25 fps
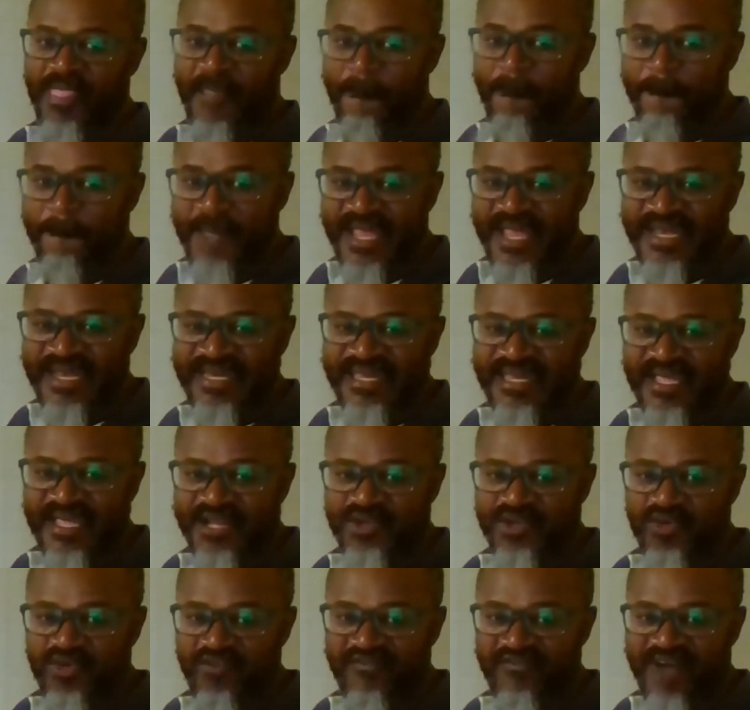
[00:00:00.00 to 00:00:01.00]
maintain
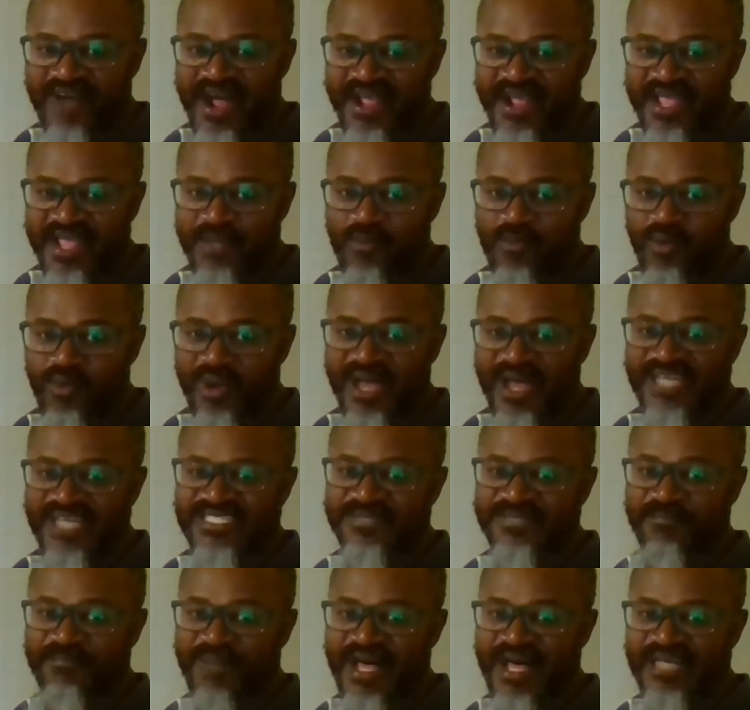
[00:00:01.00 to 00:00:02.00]
your variable
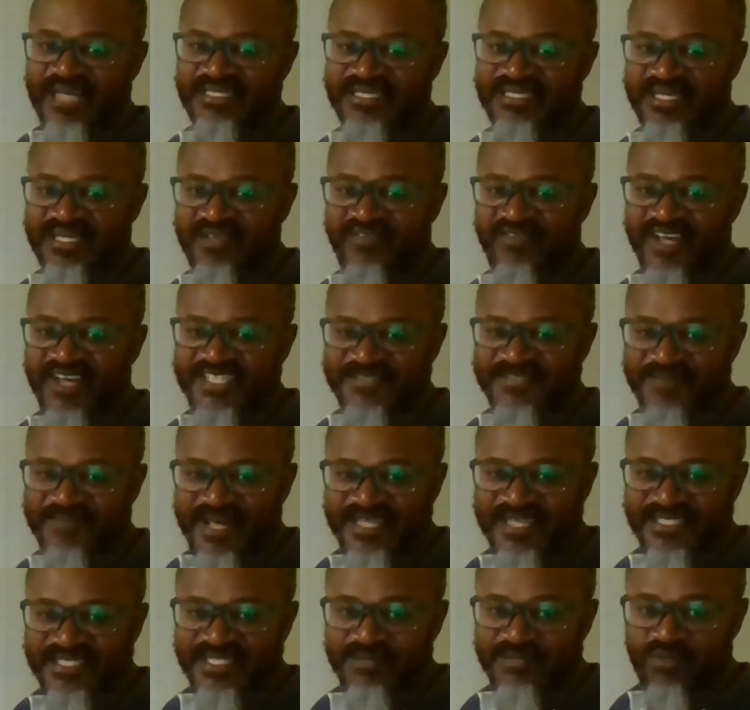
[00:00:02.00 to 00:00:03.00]
as positive as
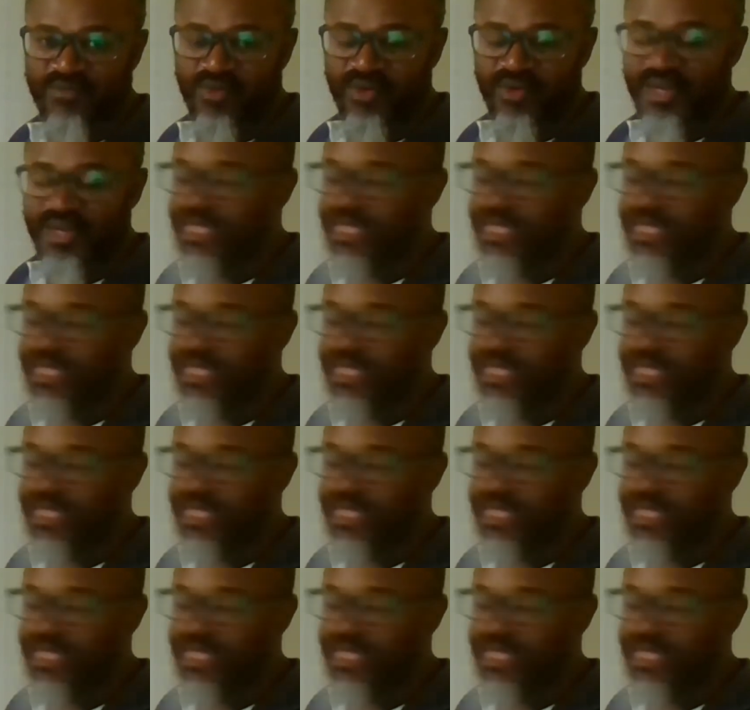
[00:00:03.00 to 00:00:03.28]
possible.